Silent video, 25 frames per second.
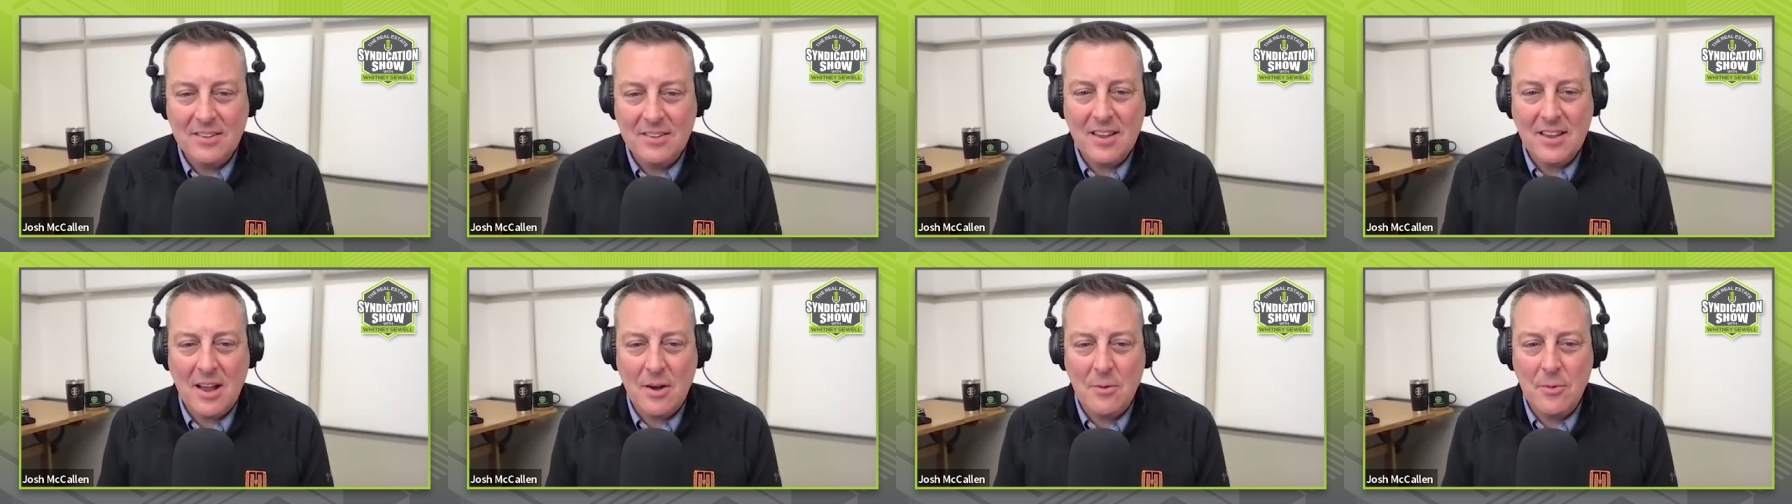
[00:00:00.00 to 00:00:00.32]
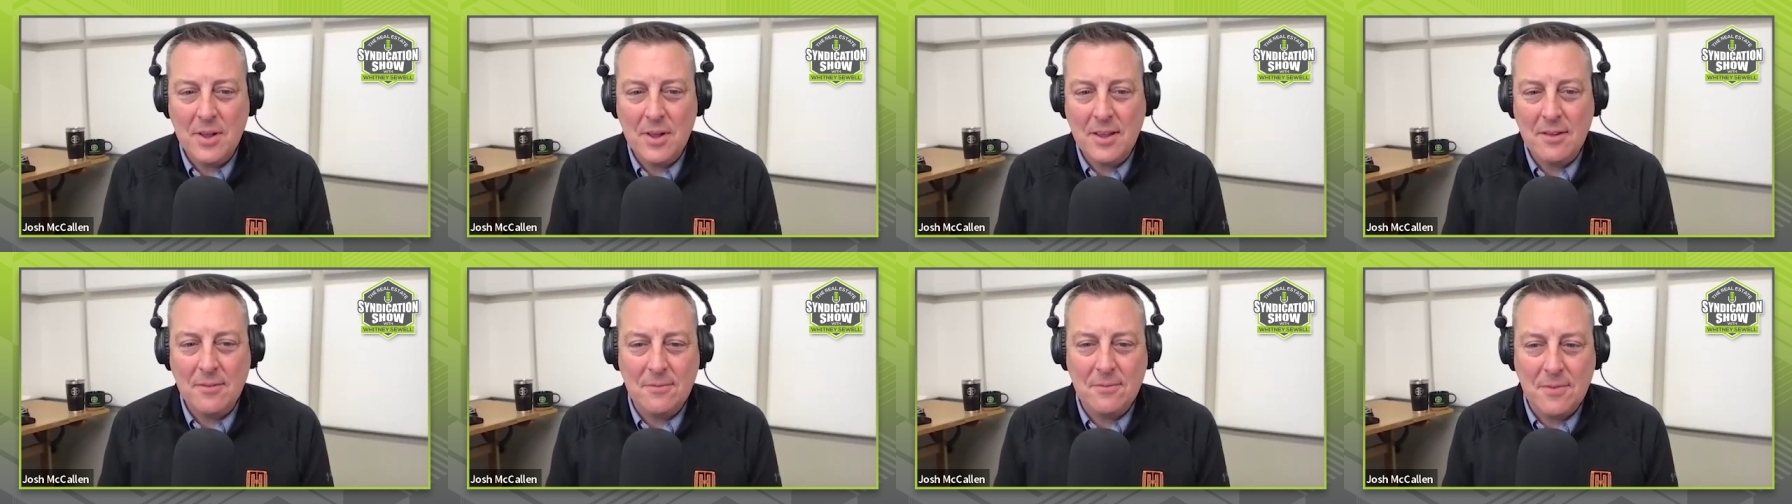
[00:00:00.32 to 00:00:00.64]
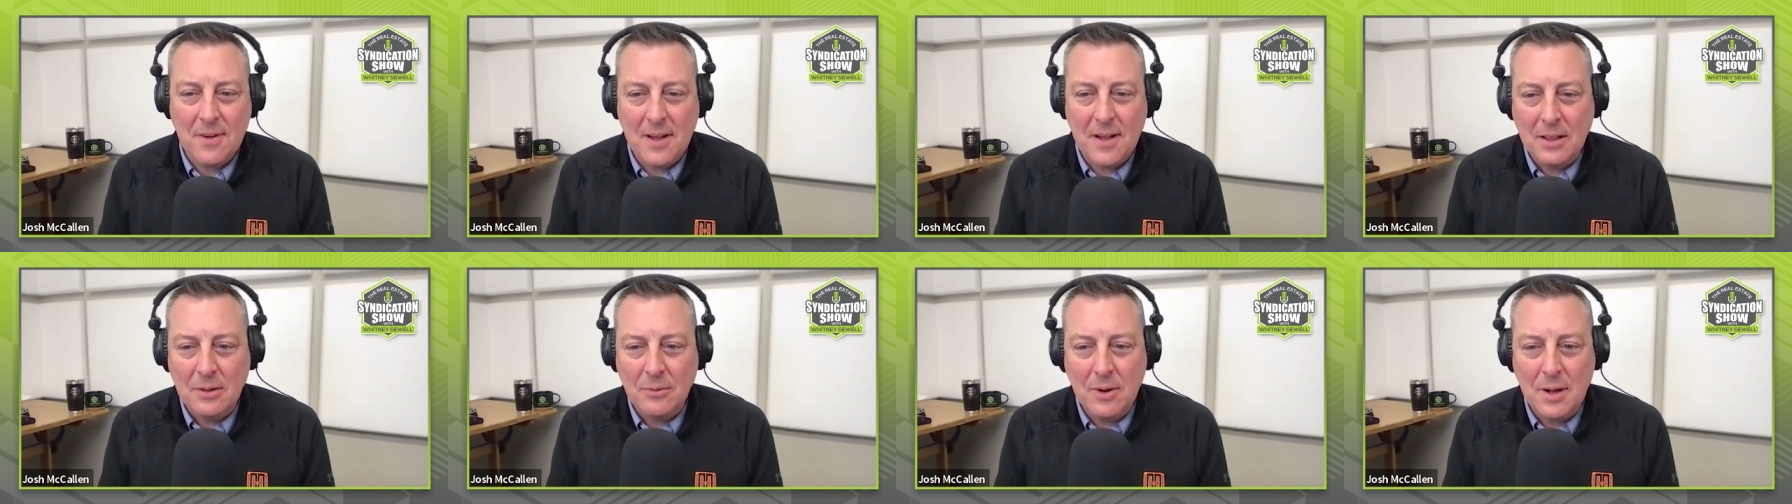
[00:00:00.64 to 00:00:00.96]
us how we can
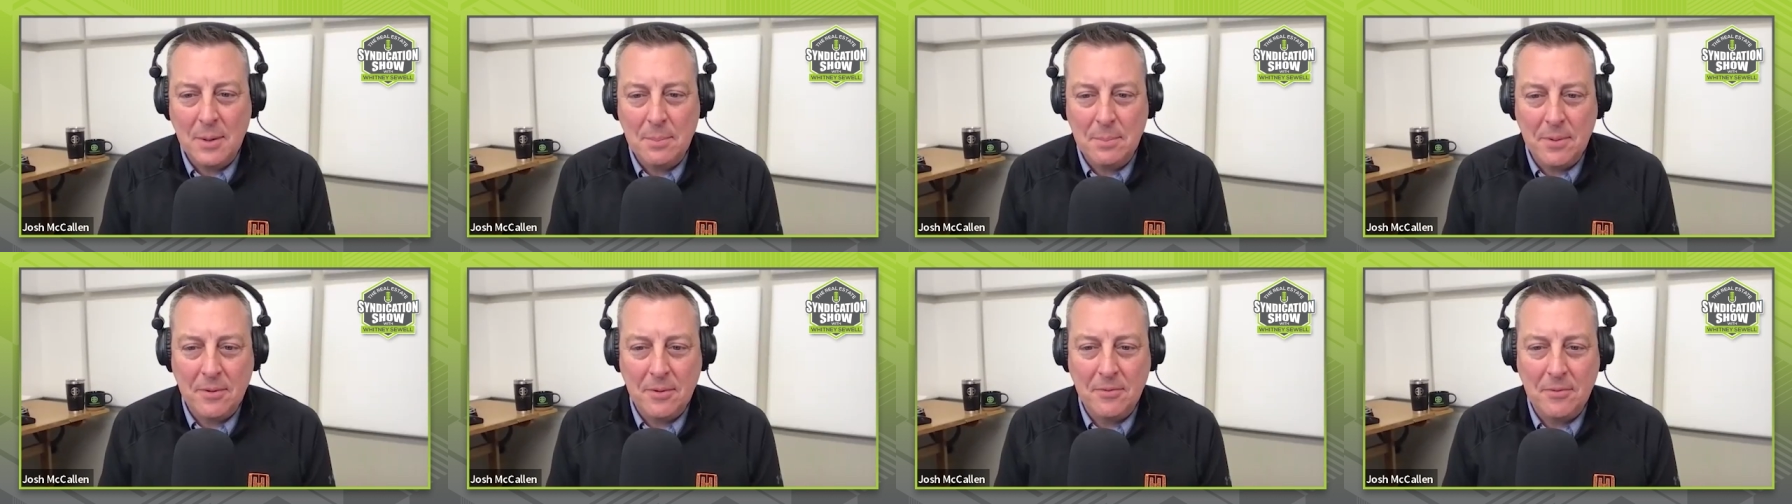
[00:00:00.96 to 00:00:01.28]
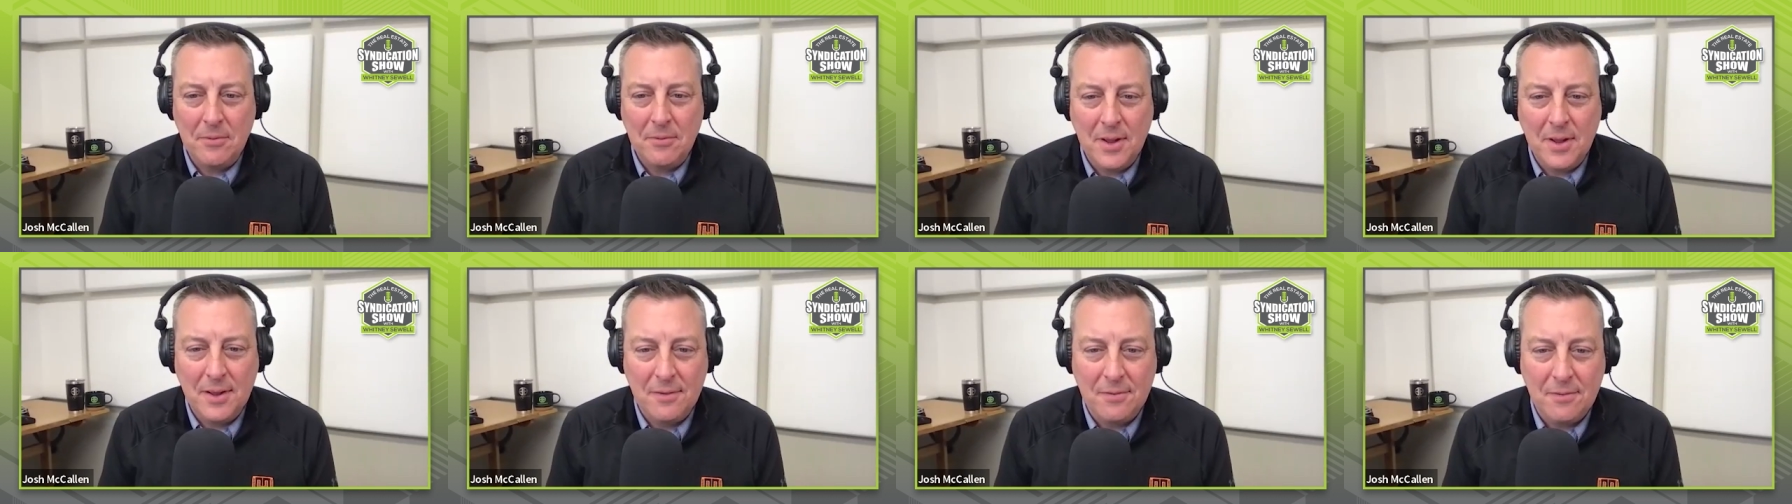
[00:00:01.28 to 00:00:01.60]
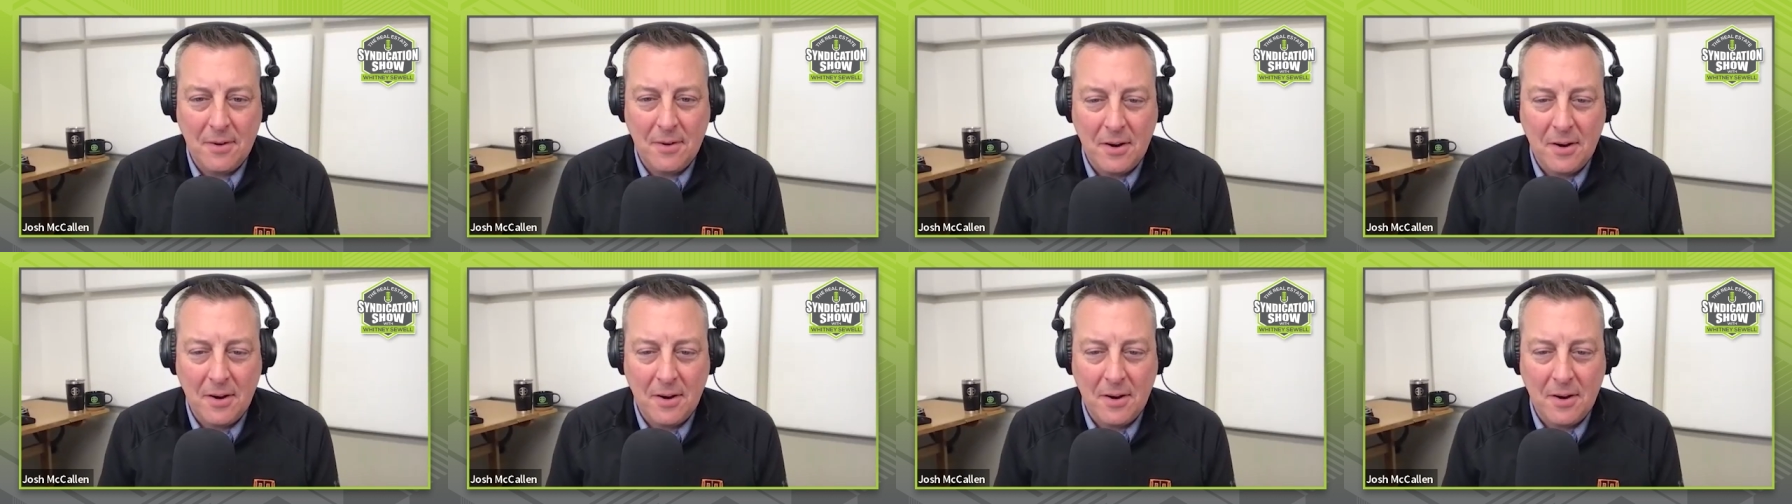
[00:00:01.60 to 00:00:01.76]
follow up if, if